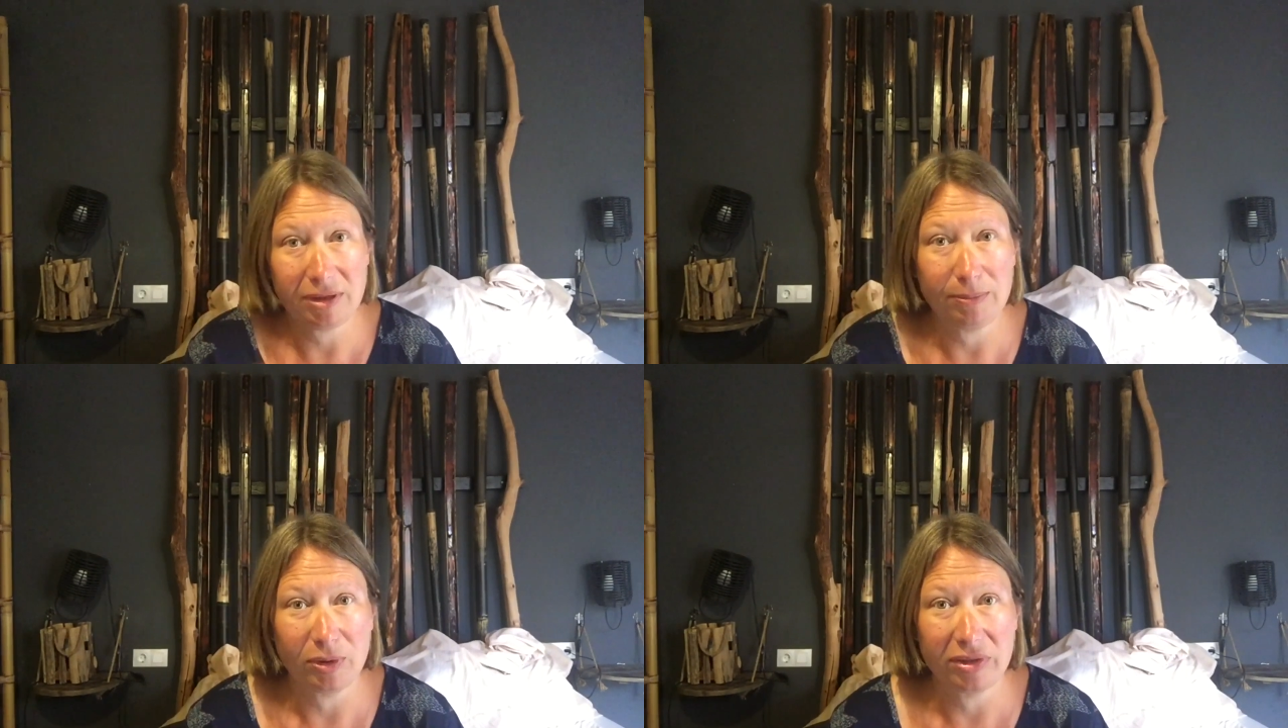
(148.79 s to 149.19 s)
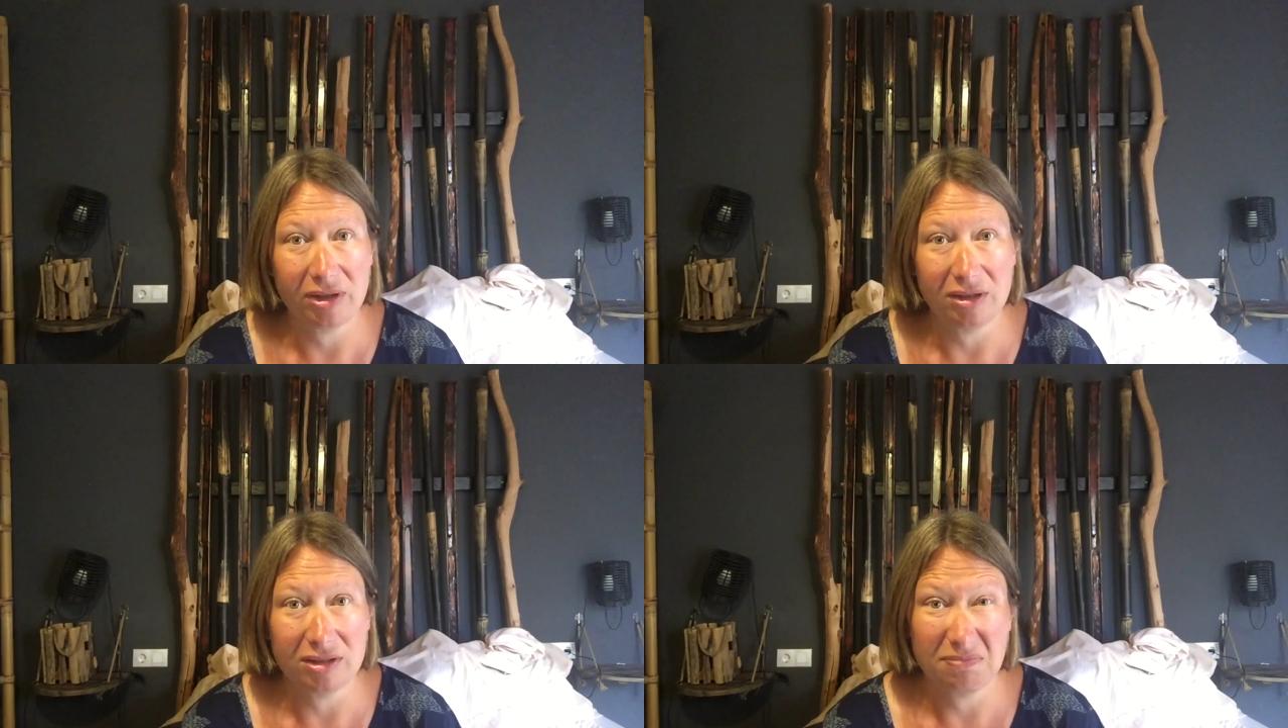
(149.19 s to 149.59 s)

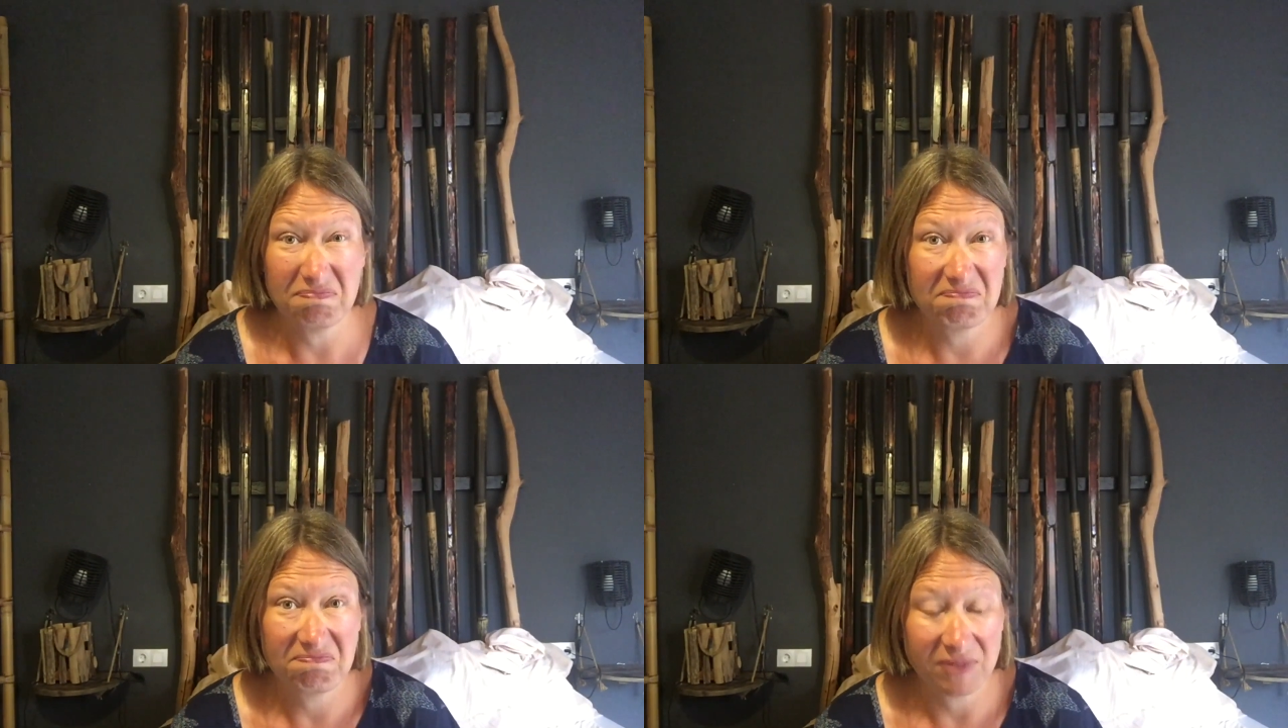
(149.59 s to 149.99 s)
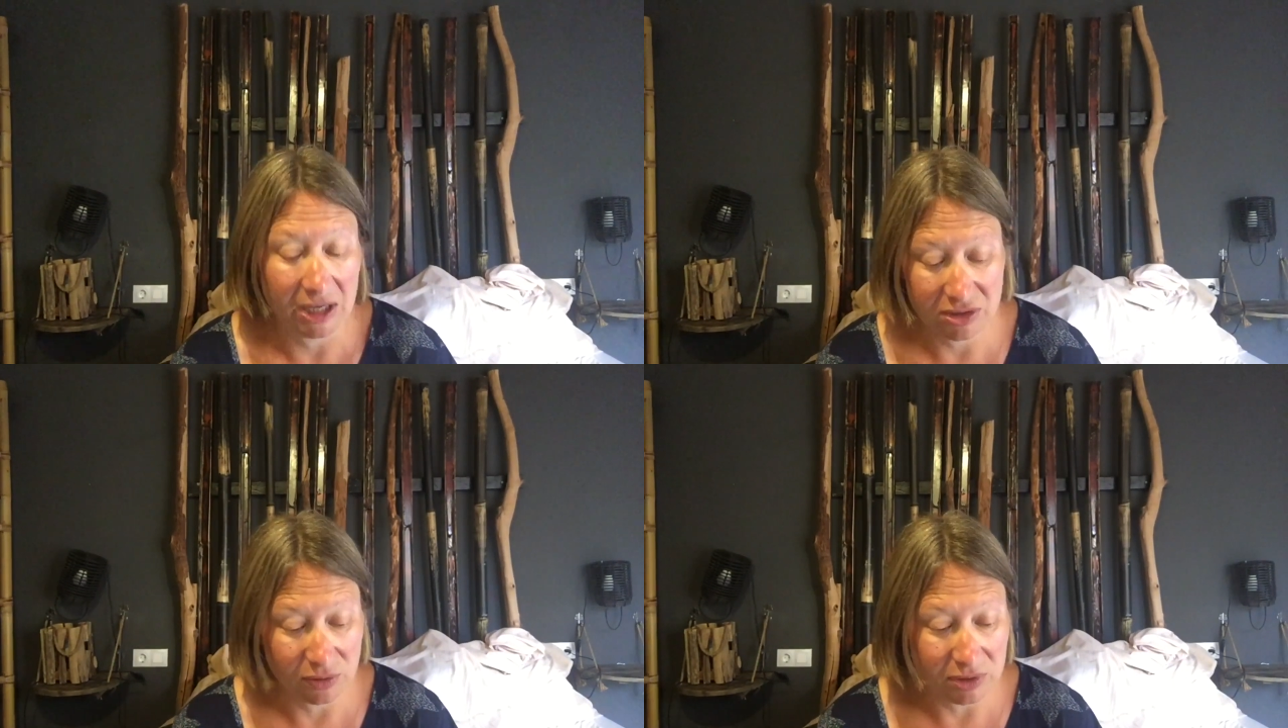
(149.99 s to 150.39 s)
bothered,
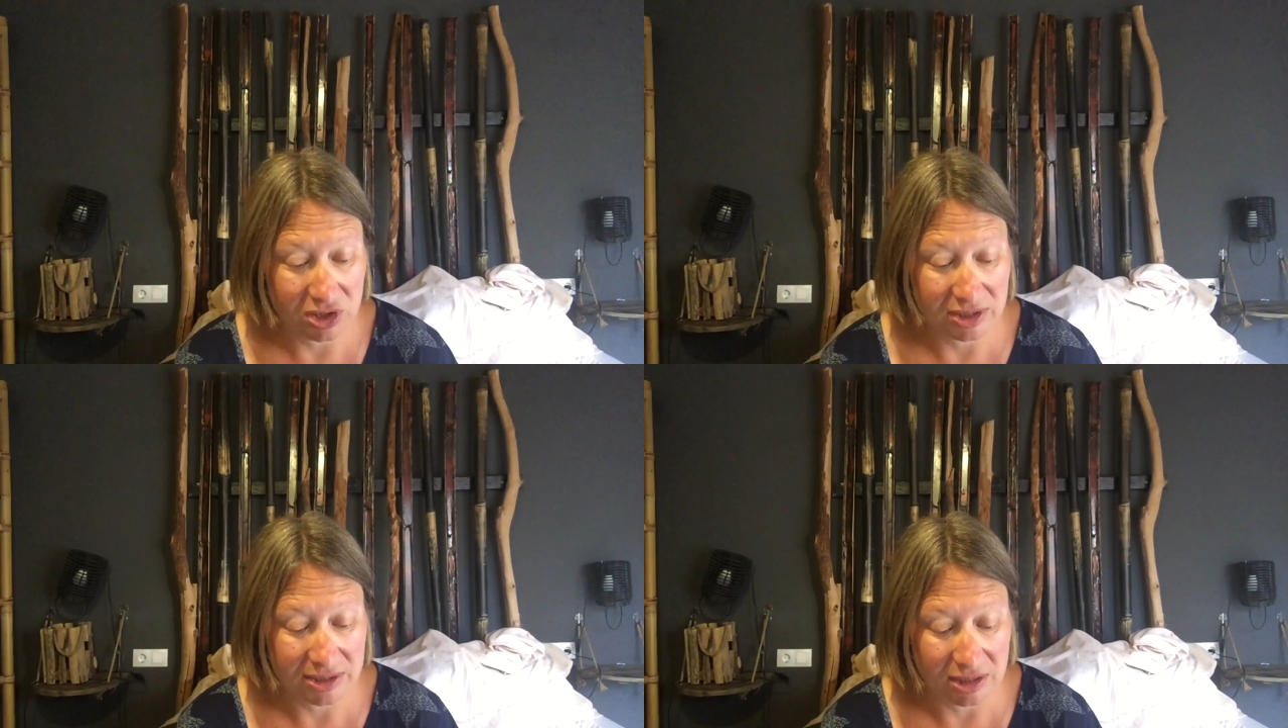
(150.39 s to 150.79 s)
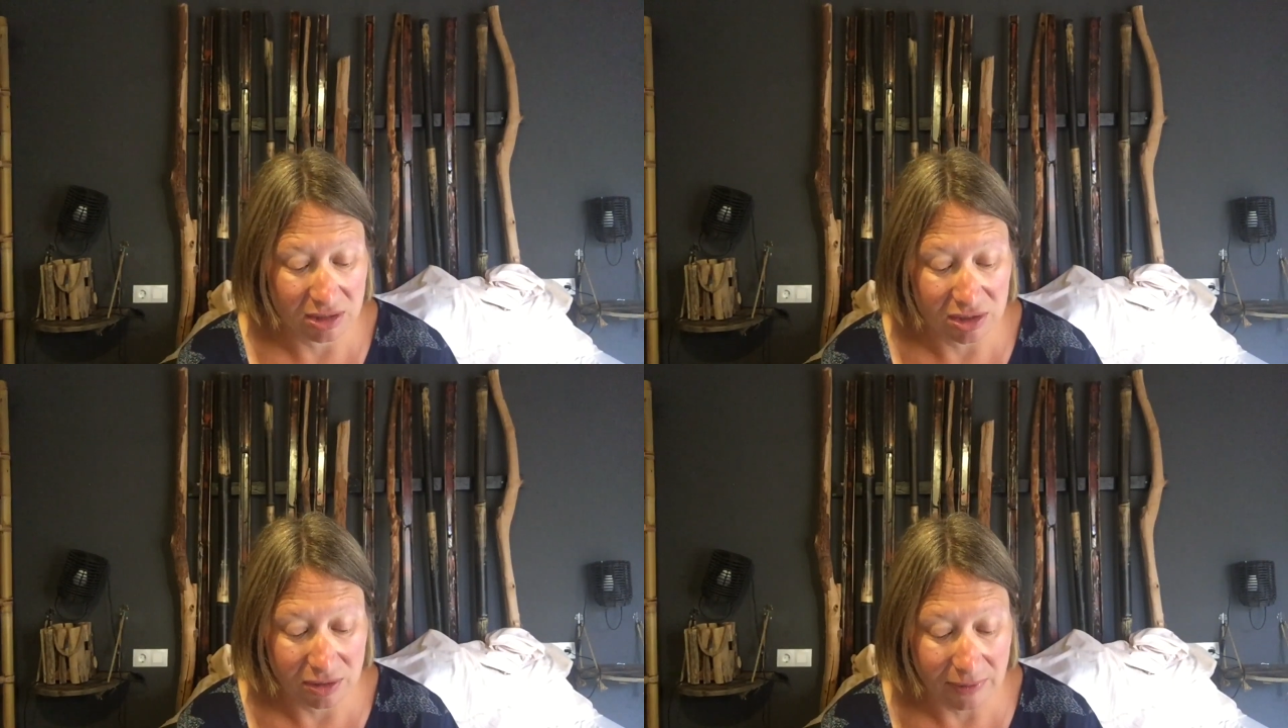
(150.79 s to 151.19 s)
so I just
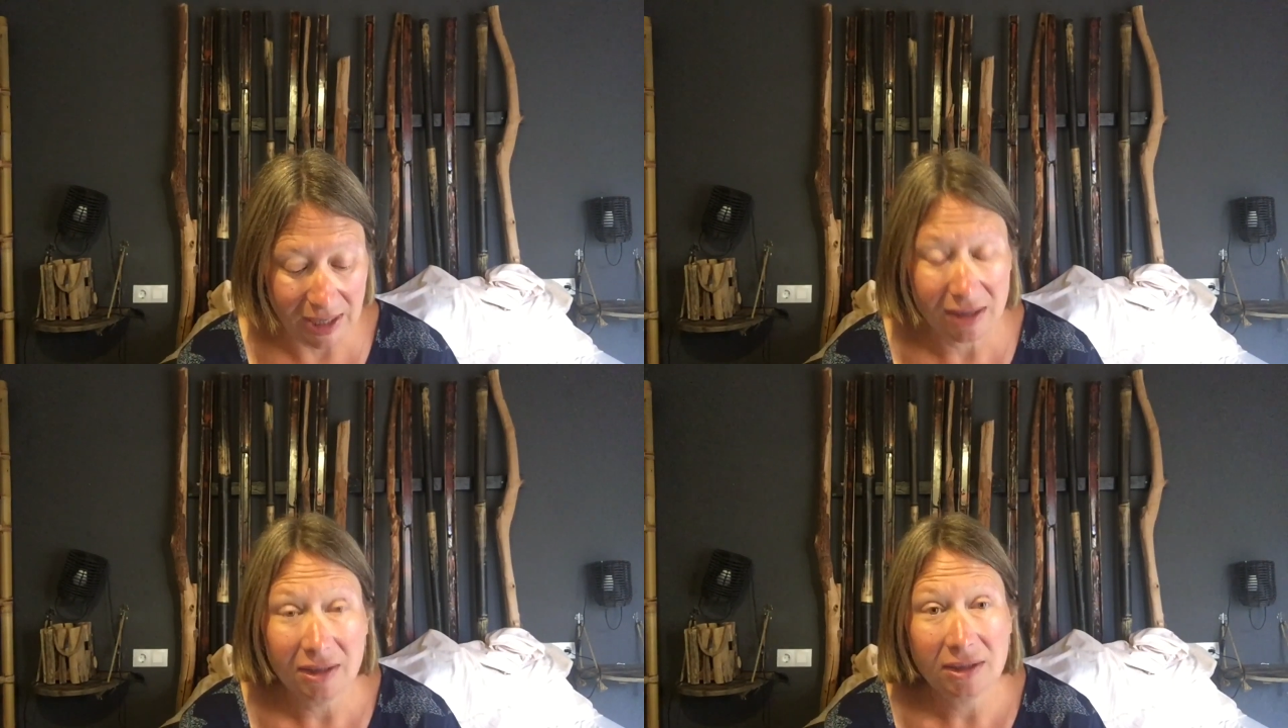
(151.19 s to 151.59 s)
didn't do it.